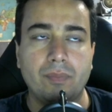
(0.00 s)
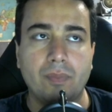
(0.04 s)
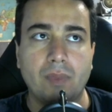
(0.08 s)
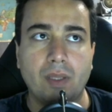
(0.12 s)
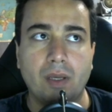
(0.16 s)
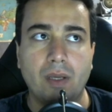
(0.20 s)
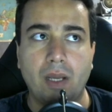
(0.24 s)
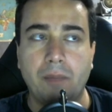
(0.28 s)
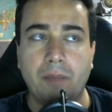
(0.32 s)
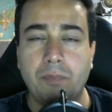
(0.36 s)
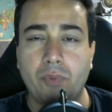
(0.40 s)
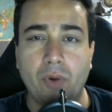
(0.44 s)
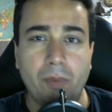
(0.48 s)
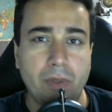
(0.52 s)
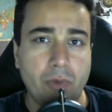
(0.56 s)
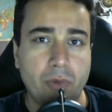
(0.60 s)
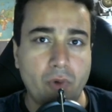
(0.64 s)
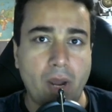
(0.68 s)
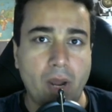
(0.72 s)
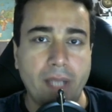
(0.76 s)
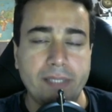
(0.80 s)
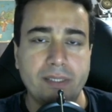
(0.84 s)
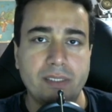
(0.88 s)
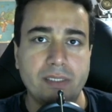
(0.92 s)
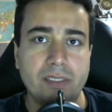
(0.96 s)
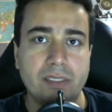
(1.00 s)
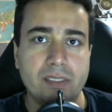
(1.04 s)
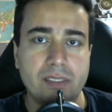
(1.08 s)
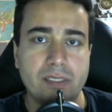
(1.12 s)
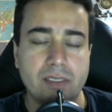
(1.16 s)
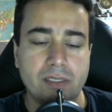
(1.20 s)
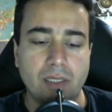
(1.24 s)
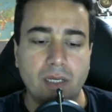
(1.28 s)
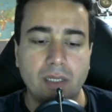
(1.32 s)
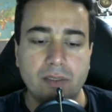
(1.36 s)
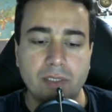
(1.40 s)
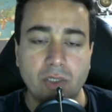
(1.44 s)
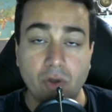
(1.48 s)
I probably write this
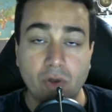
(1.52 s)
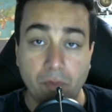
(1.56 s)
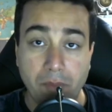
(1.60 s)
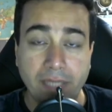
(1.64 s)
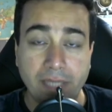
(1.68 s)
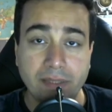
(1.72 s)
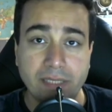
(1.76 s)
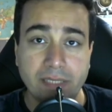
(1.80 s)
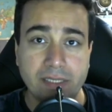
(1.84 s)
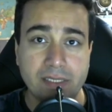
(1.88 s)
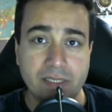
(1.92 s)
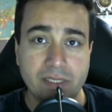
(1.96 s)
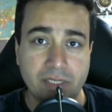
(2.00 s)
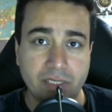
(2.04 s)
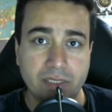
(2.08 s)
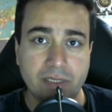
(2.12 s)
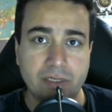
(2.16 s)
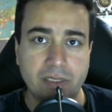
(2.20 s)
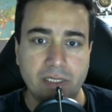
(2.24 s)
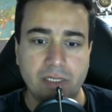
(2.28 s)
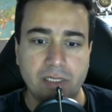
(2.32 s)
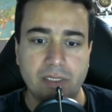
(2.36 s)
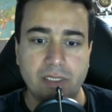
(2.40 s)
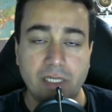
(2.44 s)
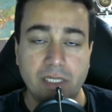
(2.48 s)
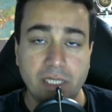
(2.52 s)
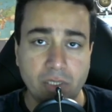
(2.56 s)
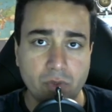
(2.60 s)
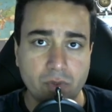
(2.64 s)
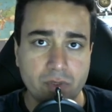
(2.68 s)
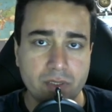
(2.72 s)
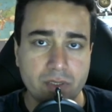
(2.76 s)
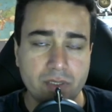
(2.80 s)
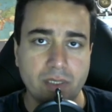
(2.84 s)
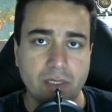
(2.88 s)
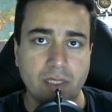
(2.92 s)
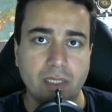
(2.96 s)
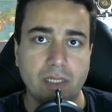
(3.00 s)
the command that is needed in the
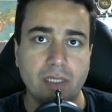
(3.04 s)
Linux